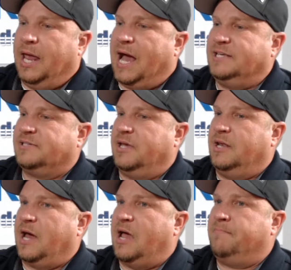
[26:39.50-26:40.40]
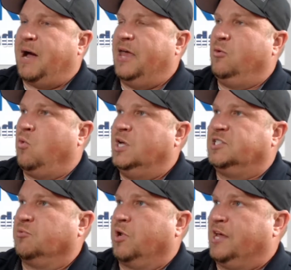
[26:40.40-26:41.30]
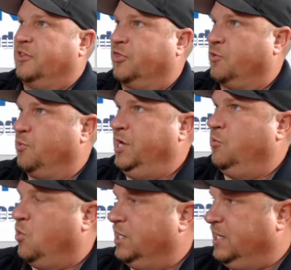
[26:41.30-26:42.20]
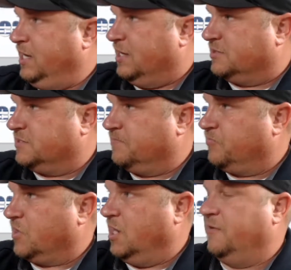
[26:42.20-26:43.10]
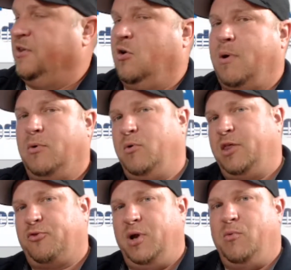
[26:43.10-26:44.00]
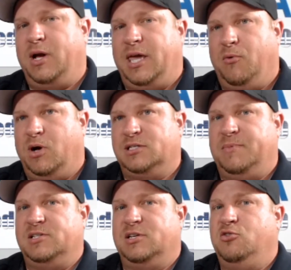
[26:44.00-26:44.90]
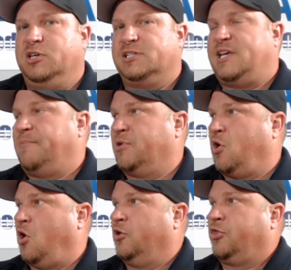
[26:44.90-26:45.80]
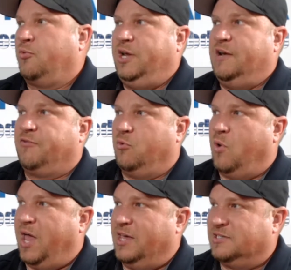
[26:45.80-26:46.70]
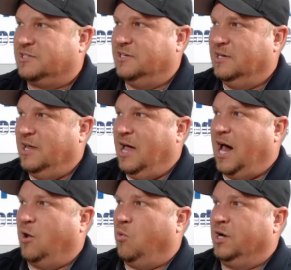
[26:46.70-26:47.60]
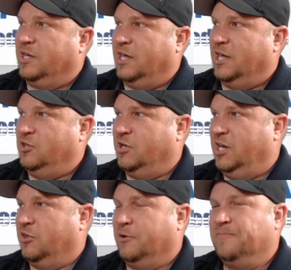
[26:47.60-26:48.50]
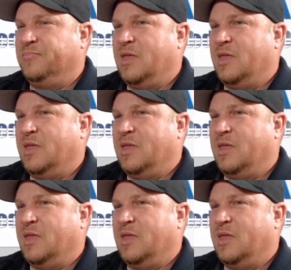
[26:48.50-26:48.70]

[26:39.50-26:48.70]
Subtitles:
And I'd buy the ones that were like the 3-in-1 kits. And if you don't remember what a 3-in-1 kit was, it means that you could set up the car 3 different ways out of one kit. You could either,